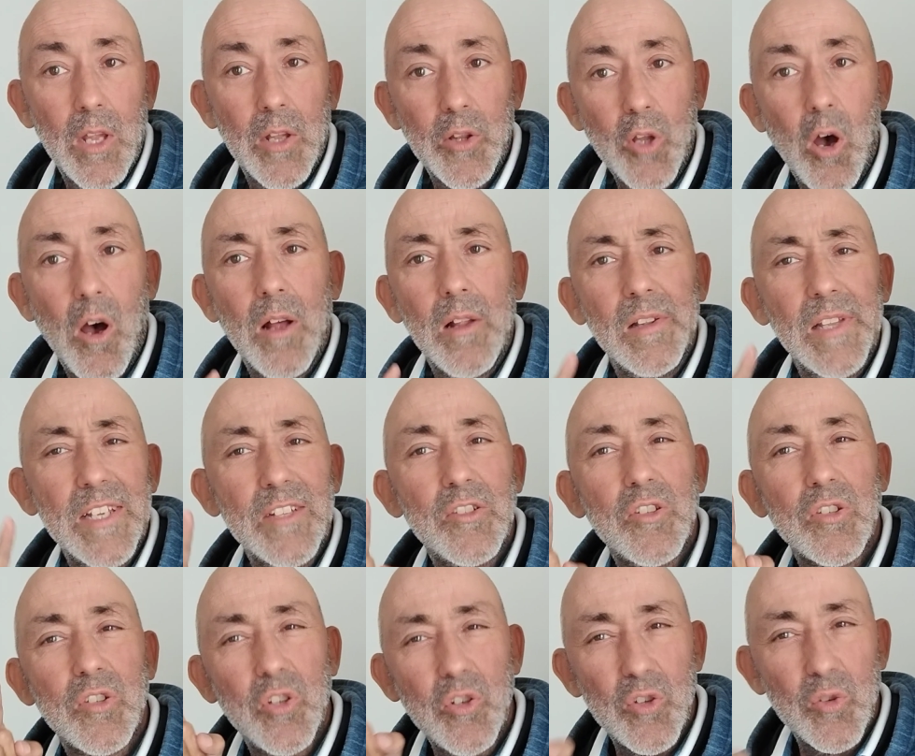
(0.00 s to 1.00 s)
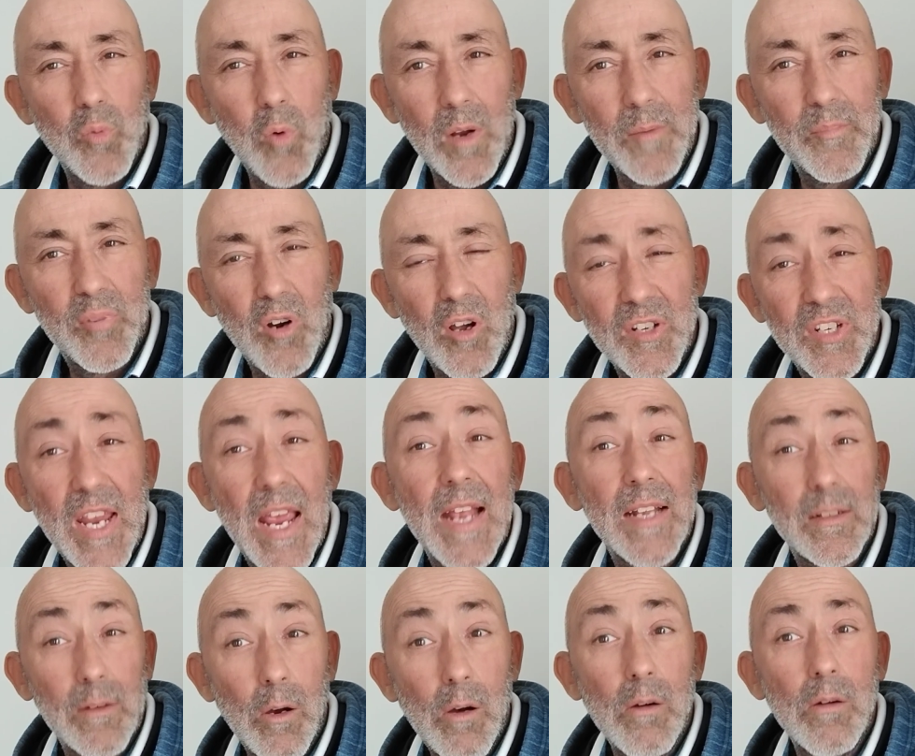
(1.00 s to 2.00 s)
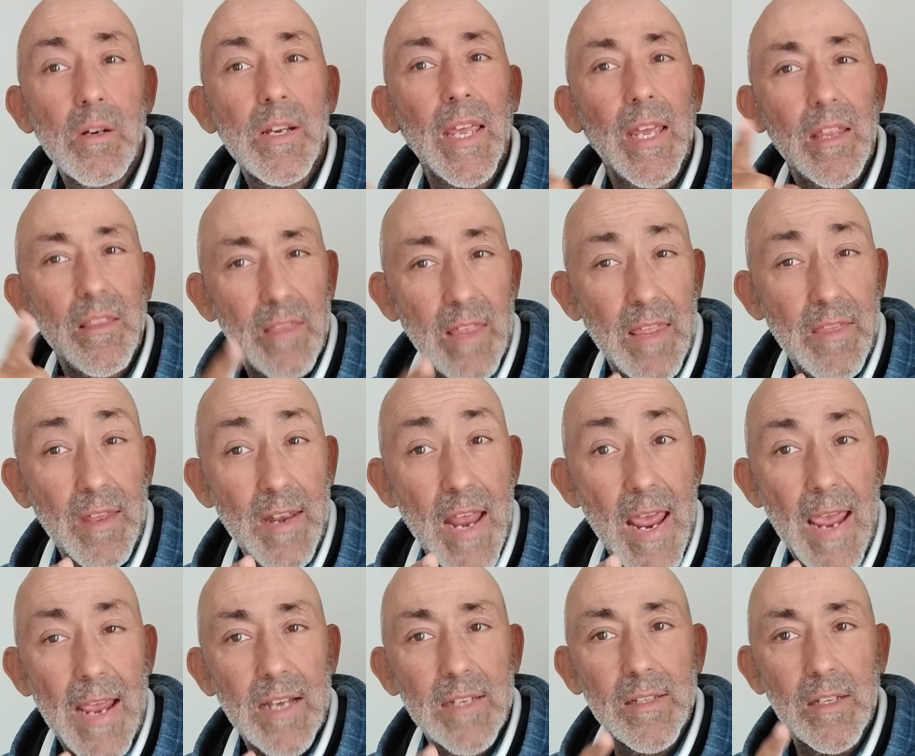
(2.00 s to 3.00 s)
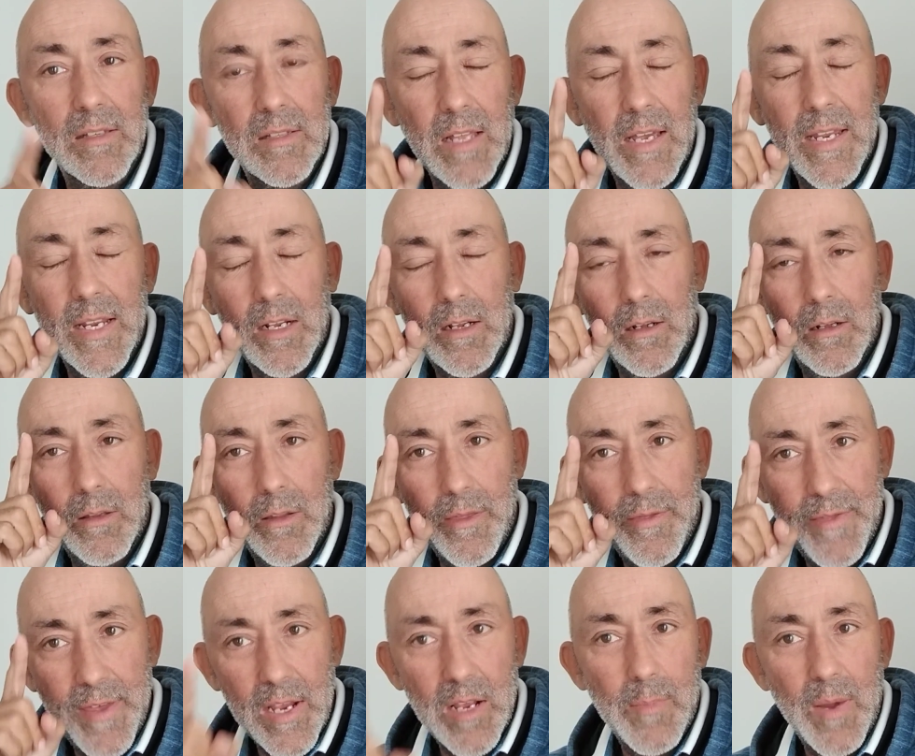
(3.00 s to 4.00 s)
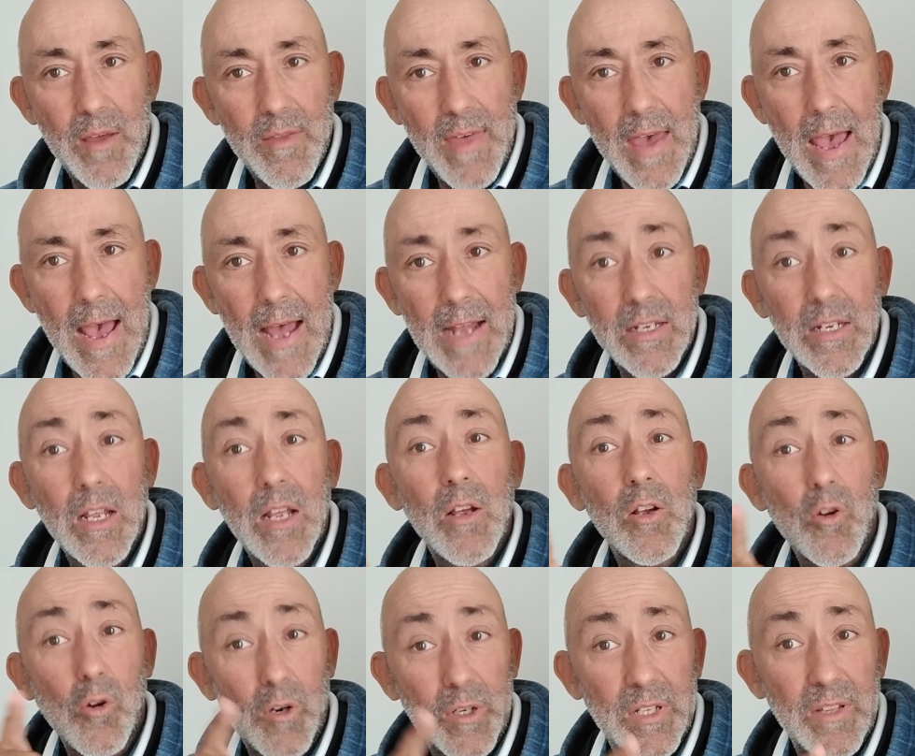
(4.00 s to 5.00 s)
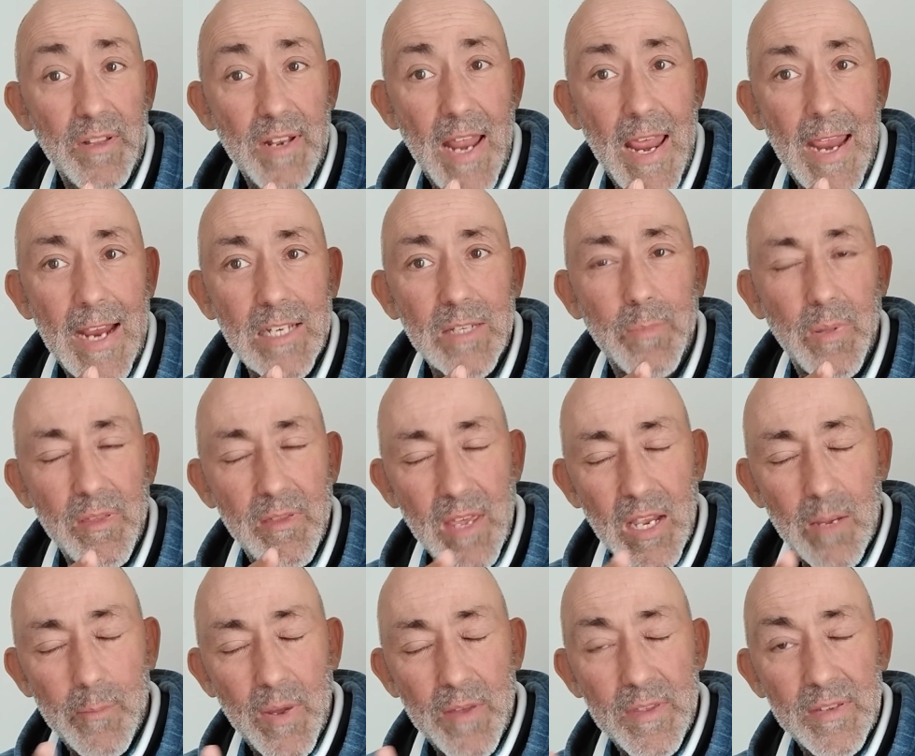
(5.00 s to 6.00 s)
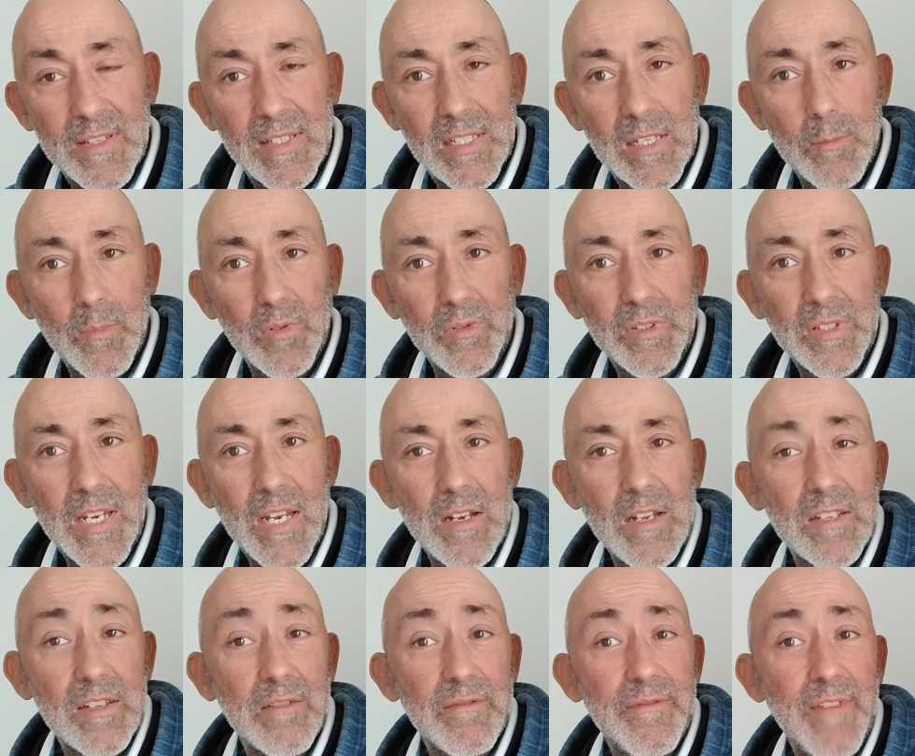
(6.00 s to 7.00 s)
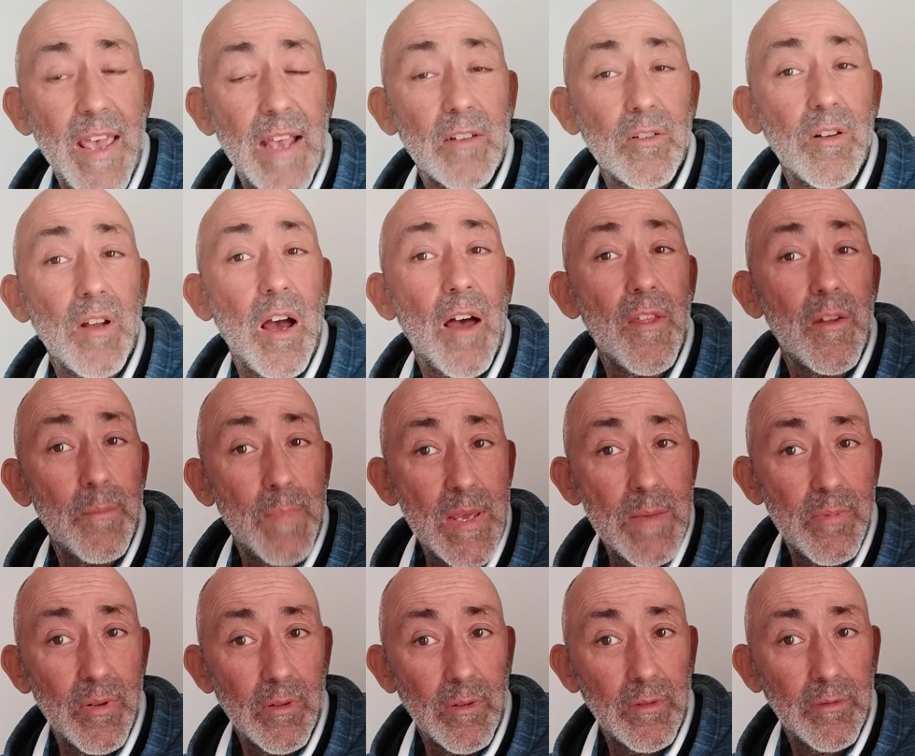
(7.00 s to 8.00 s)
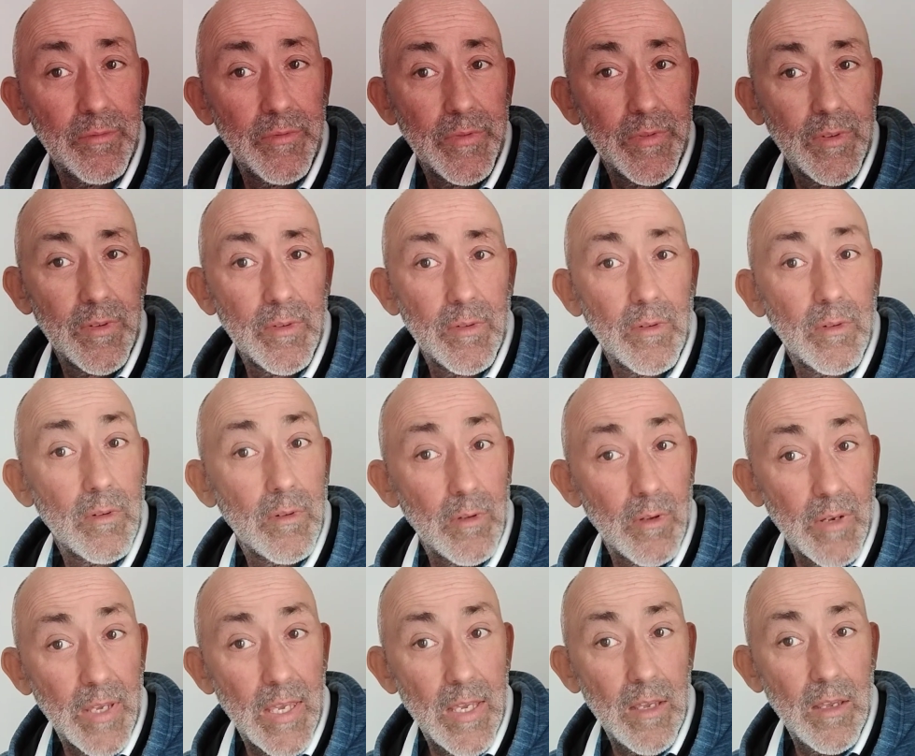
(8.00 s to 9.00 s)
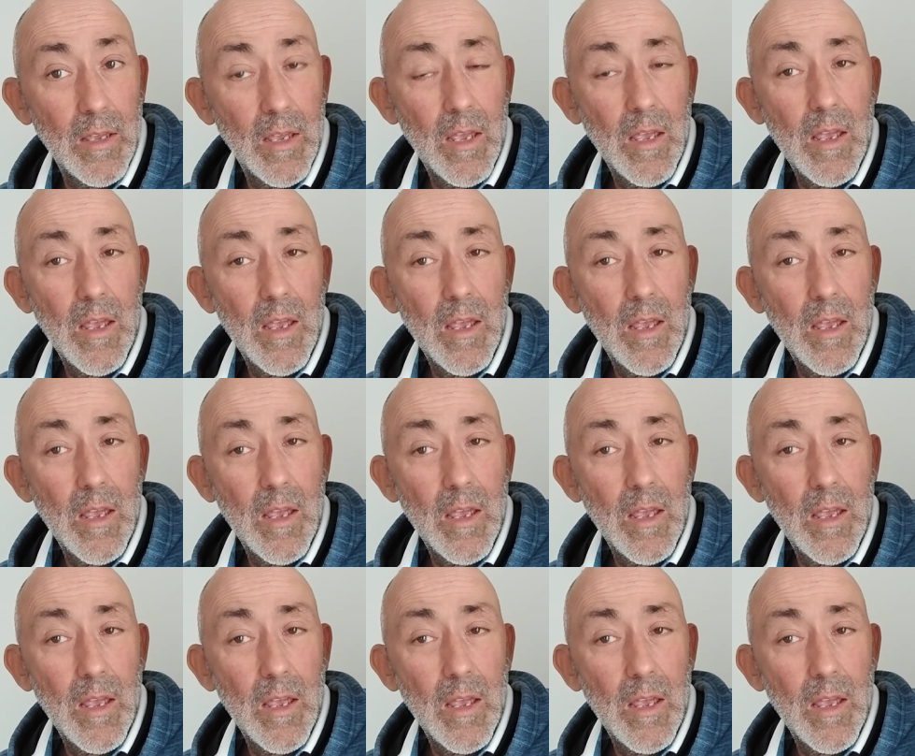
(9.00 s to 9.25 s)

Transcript: Not let's just do this one project, oh, okay, then the next. It's like, think about that, go on to the next, but think about the simultaneous effect on other people. Okay?